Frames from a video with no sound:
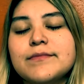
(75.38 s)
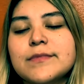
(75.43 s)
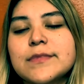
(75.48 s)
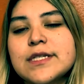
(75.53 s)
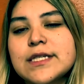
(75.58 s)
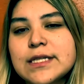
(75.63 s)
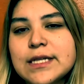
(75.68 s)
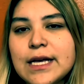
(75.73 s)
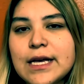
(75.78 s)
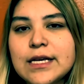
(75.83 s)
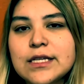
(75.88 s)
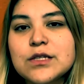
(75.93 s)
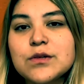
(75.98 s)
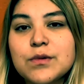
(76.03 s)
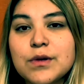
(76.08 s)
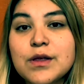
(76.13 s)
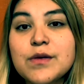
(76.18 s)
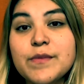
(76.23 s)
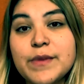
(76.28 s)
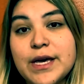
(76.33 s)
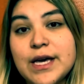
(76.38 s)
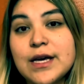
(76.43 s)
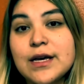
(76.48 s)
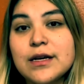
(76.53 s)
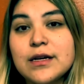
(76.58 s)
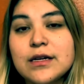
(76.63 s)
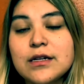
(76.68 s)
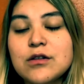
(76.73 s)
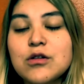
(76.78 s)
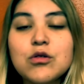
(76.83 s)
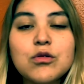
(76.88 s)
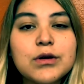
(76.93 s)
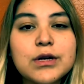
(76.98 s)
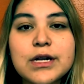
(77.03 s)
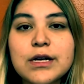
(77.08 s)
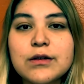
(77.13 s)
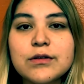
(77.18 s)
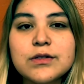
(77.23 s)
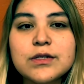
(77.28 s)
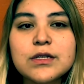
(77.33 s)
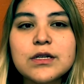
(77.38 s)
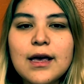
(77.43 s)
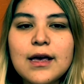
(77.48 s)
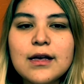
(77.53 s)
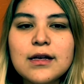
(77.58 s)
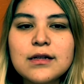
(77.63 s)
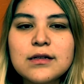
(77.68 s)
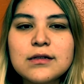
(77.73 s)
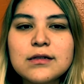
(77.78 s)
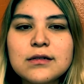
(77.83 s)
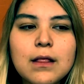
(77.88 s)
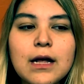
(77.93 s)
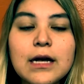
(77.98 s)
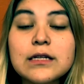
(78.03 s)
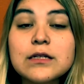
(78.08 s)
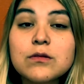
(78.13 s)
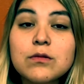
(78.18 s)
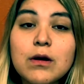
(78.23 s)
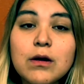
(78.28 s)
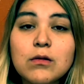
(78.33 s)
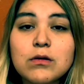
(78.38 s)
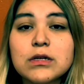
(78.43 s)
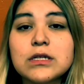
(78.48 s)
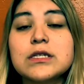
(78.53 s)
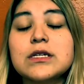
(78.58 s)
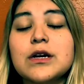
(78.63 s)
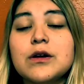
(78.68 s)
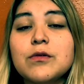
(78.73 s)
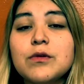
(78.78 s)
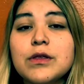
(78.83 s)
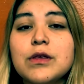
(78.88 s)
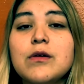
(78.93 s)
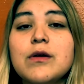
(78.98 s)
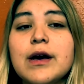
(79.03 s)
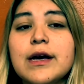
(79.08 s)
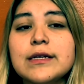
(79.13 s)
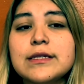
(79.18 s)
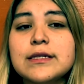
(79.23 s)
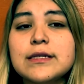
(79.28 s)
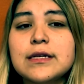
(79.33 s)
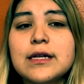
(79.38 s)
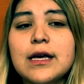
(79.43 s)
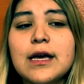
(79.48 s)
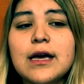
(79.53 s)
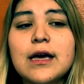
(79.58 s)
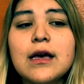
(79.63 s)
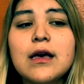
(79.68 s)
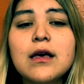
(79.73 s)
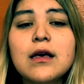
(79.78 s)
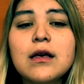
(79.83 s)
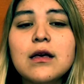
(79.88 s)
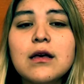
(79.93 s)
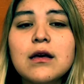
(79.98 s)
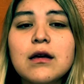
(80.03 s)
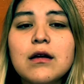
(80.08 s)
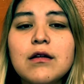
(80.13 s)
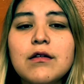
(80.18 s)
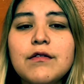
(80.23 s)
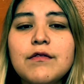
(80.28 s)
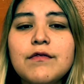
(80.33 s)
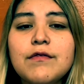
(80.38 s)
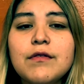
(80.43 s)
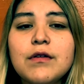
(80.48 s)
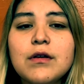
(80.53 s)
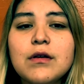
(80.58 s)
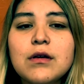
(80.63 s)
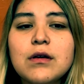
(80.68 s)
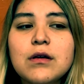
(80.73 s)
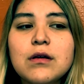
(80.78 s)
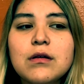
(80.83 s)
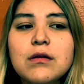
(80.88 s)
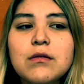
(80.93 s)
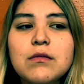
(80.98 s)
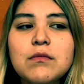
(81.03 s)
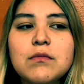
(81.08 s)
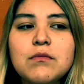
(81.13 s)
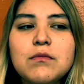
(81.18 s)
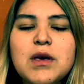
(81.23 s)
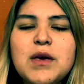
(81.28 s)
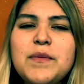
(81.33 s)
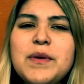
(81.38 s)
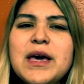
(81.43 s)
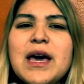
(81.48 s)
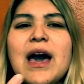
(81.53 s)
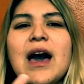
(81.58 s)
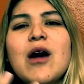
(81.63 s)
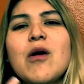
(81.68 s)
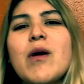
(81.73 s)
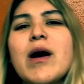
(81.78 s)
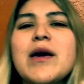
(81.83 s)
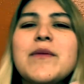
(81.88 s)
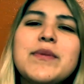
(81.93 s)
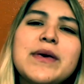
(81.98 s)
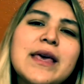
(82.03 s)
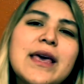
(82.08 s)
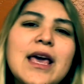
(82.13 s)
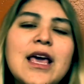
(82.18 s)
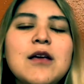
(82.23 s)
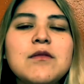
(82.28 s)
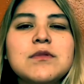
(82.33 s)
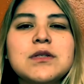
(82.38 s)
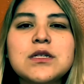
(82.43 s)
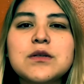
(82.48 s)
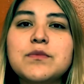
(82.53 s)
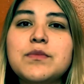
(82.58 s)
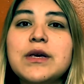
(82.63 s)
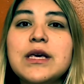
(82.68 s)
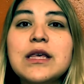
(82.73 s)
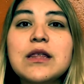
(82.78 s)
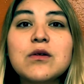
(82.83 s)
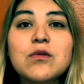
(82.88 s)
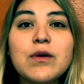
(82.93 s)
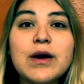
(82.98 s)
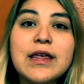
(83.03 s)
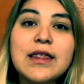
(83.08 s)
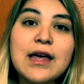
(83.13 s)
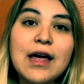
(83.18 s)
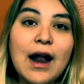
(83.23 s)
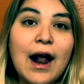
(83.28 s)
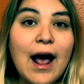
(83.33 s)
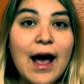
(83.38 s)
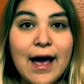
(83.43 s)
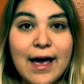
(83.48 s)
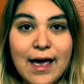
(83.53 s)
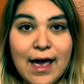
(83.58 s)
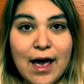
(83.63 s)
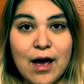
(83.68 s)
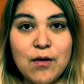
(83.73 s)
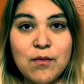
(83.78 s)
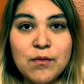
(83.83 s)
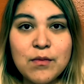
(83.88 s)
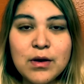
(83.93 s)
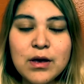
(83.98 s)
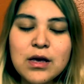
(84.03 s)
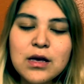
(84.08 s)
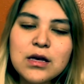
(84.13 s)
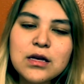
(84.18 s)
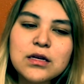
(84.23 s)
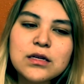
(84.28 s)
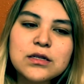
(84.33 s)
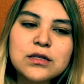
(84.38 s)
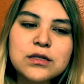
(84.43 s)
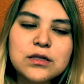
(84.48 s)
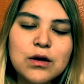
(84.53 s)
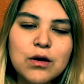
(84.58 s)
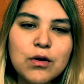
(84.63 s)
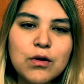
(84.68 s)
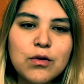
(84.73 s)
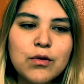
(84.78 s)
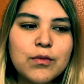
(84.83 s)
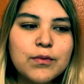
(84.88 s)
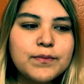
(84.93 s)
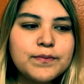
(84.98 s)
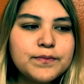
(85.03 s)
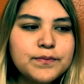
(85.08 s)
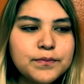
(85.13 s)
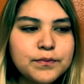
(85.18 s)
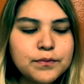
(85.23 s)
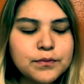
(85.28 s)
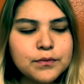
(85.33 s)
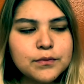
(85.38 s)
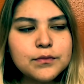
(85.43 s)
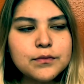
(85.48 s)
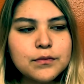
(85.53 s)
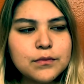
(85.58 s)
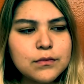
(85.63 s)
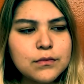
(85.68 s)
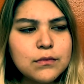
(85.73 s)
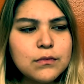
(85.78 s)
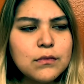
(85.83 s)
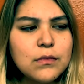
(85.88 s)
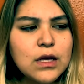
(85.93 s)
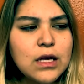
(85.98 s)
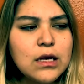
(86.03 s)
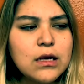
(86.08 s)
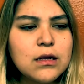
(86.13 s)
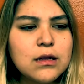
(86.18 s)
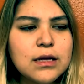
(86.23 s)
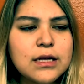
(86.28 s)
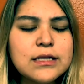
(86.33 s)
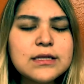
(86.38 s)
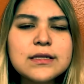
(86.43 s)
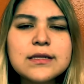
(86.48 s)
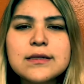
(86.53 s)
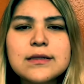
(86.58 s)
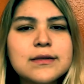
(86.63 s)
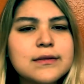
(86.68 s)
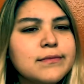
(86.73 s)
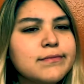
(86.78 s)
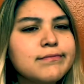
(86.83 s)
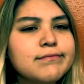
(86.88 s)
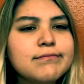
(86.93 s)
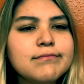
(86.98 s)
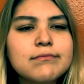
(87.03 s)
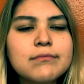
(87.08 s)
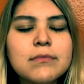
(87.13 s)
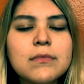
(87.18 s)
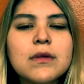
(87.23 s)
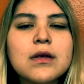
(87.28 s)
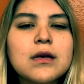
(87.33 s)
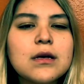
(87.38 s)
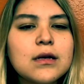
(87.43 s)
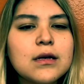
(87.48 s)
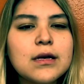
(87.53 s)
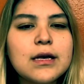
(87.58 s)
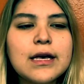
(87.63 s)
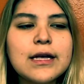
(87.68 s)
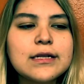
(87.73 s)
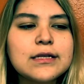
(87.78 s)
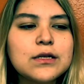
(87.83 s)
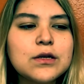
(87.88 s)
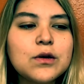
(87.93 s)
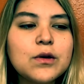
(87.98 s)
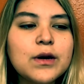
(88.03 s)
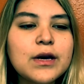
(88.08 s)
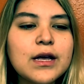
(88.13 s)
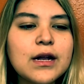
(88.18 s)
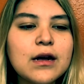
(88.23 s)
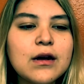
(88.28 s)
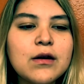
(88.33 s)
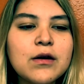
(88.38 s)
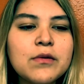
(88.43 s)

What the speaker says: stays with me and no one else. And that's what I want to share with you guys today, of maybe how I became to be the way that I am. So let's get to it.